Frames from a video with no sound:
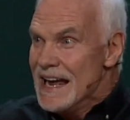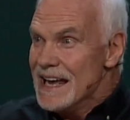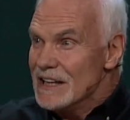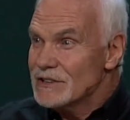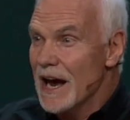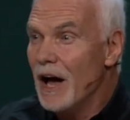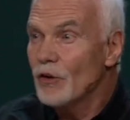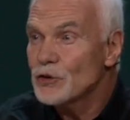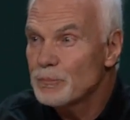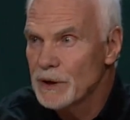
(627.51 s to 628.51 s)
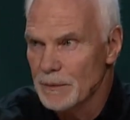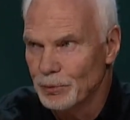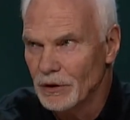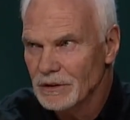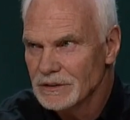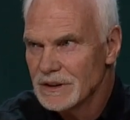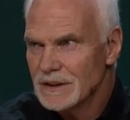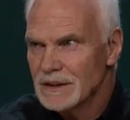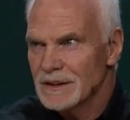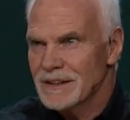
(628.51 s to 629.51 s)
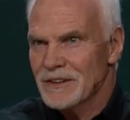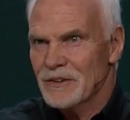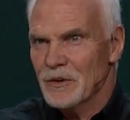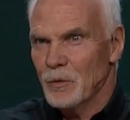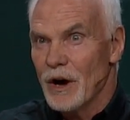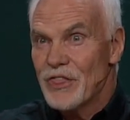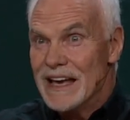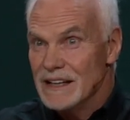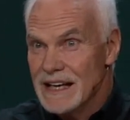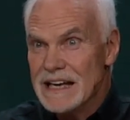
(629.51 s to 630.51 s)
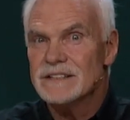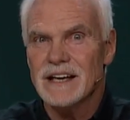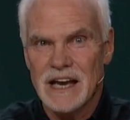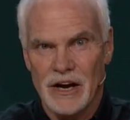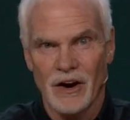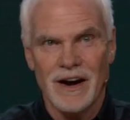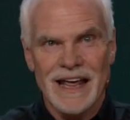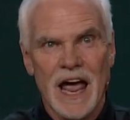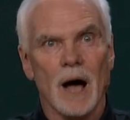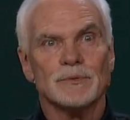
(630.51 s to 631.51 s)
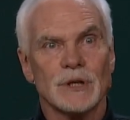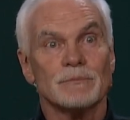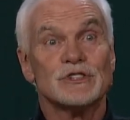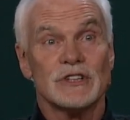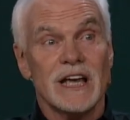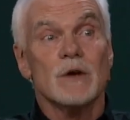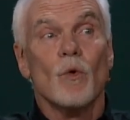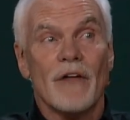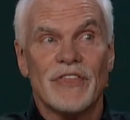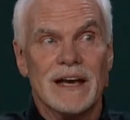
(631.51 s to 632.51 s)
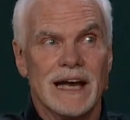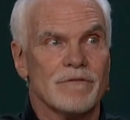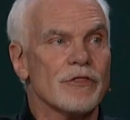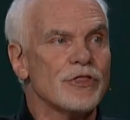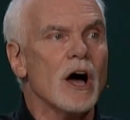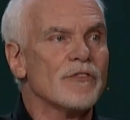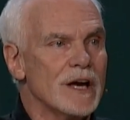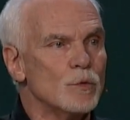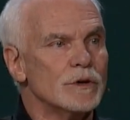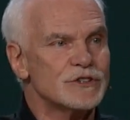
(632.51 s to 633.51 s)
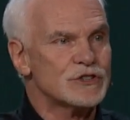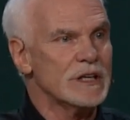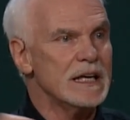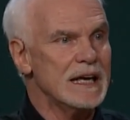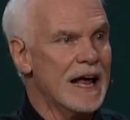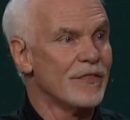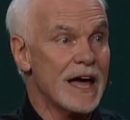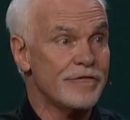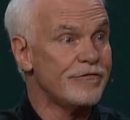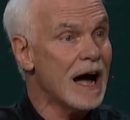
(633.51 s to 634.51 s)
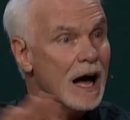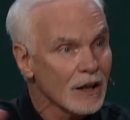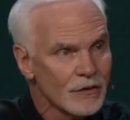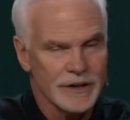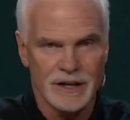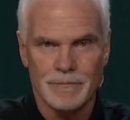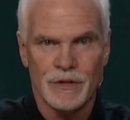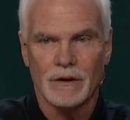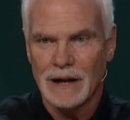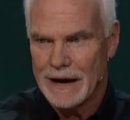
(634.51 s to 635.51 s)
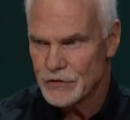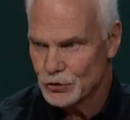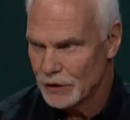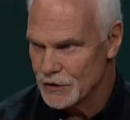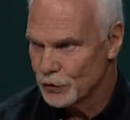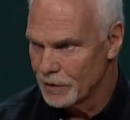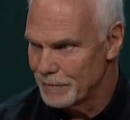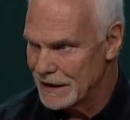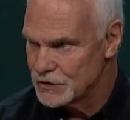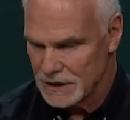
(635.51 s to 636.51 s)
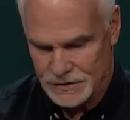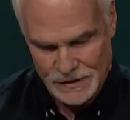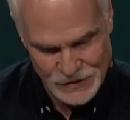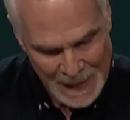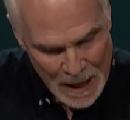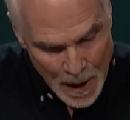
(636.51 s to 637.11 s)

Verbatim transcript: He tells people what they need to hear, and He helps them see what they never thought they would see, and they follow Him, and their lives are transformed by Jesus.